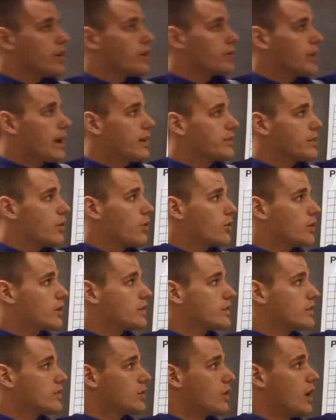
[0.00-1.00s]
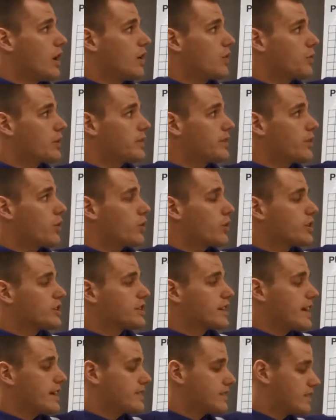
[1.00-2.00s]
around the with the
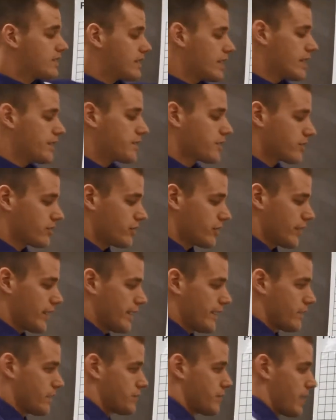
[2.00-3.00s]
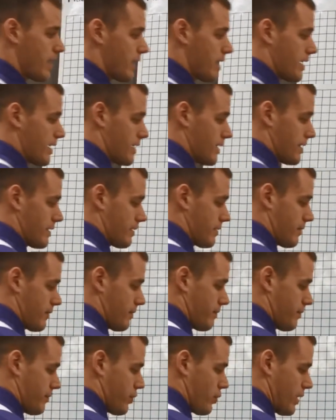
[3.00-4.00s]
origin as the center. So here's my
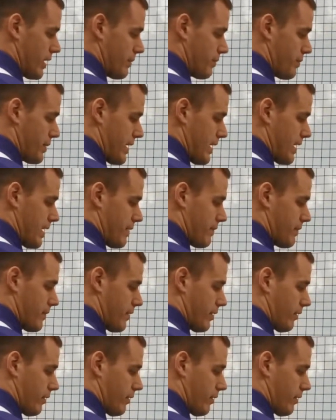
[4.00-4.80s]
point P.